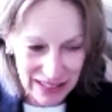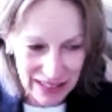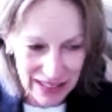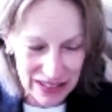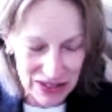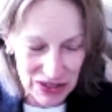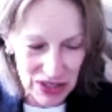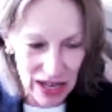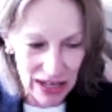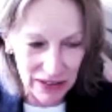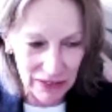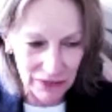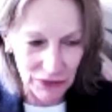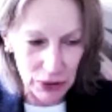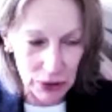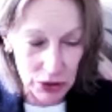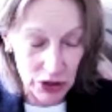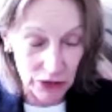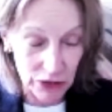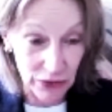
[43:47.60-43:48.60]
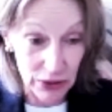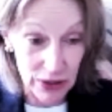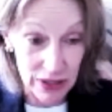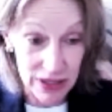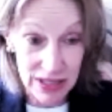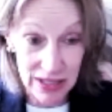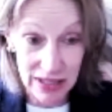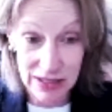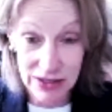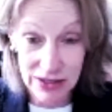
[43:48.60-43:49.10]
He's got a future for
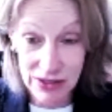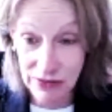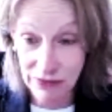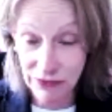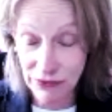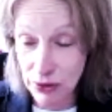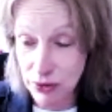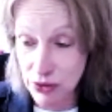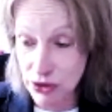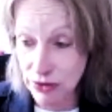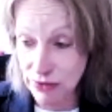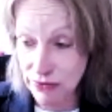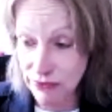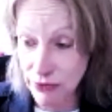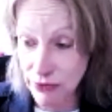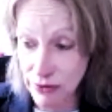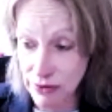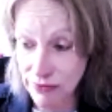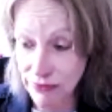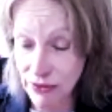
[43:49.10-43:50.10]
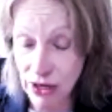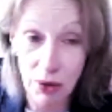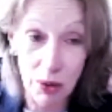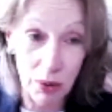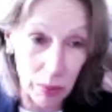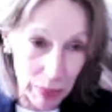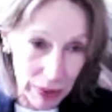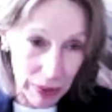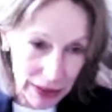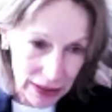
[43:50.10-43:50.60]
us, and it's a future full of
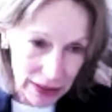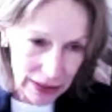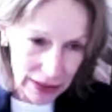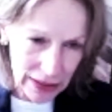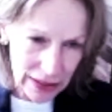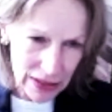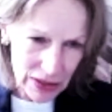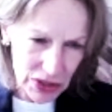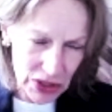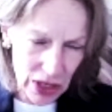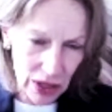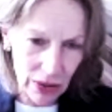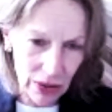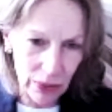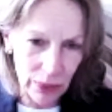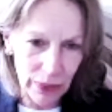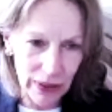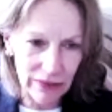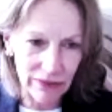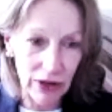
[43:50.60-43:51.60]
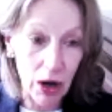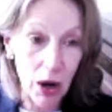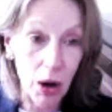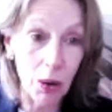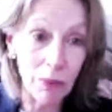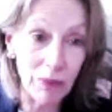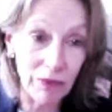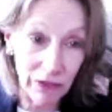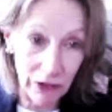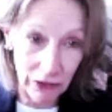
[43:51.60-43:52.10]
hope. So we have a
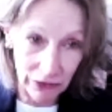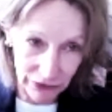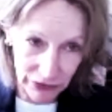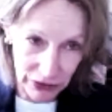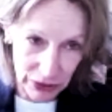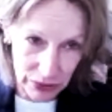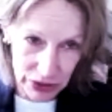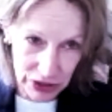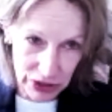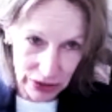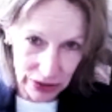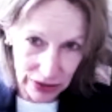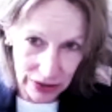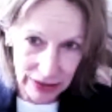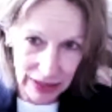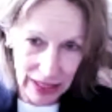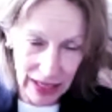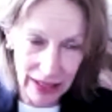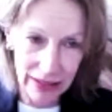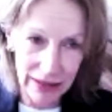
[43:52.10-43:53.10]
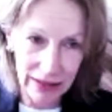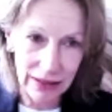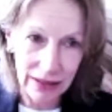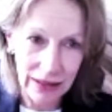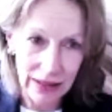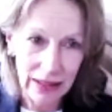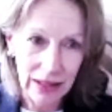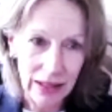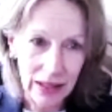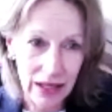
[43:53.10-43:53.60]
hopeful future, not a
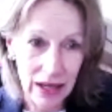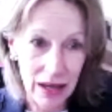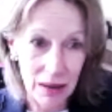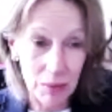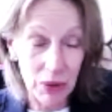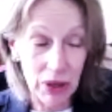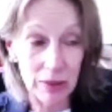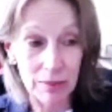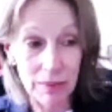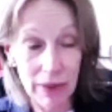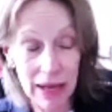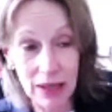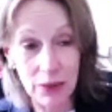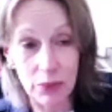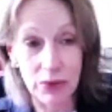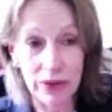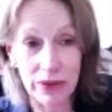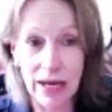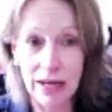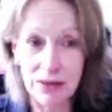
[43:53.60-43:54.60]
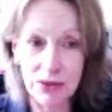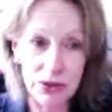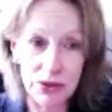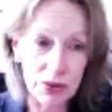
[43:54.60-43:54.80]
come what may. We're not